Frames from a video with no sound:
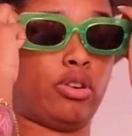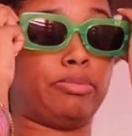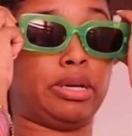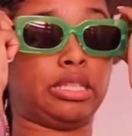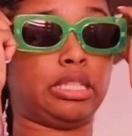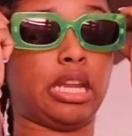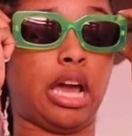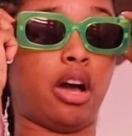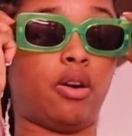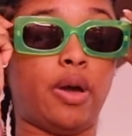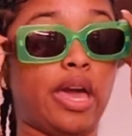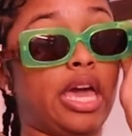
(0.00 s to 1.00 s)
3 months
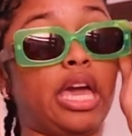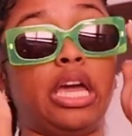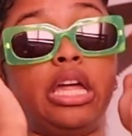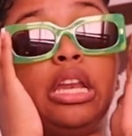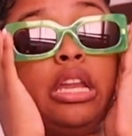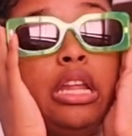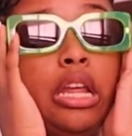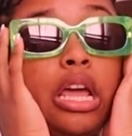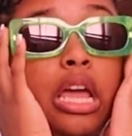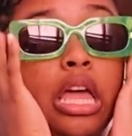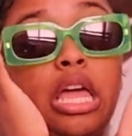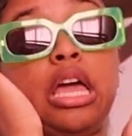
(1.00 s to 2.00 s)
now and
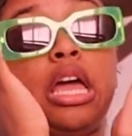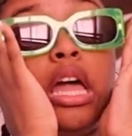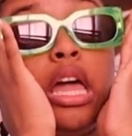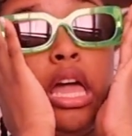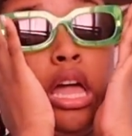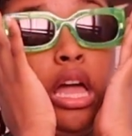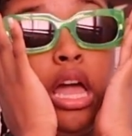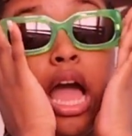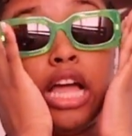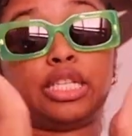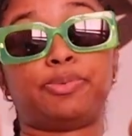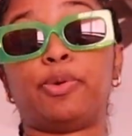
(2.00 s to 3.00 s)

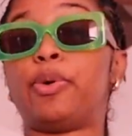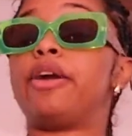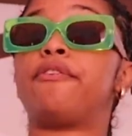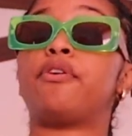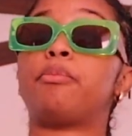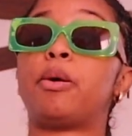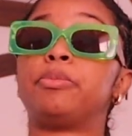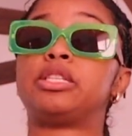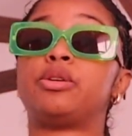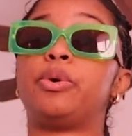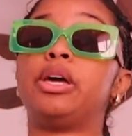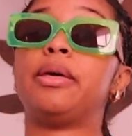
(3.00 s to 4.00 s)
I've just been waiting for a
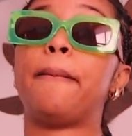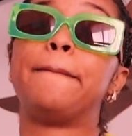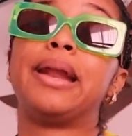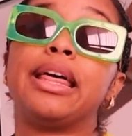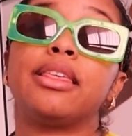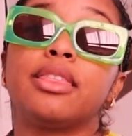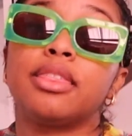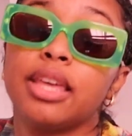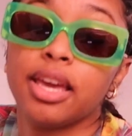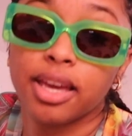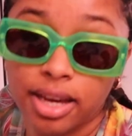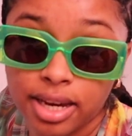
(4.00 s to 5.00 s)
moment to wear them, but I
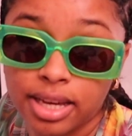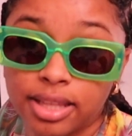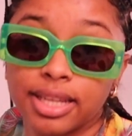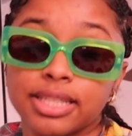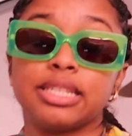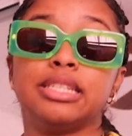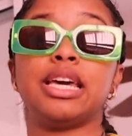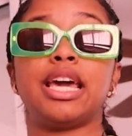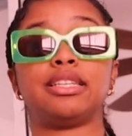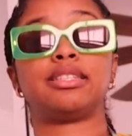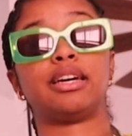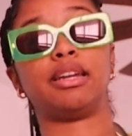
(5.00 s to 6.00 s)
think that
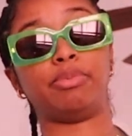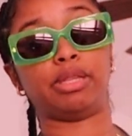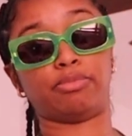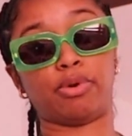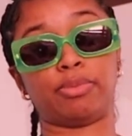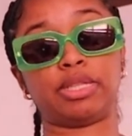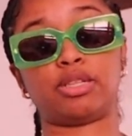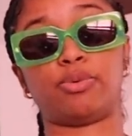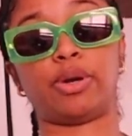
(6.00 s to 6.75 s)
today is gonna be the moment to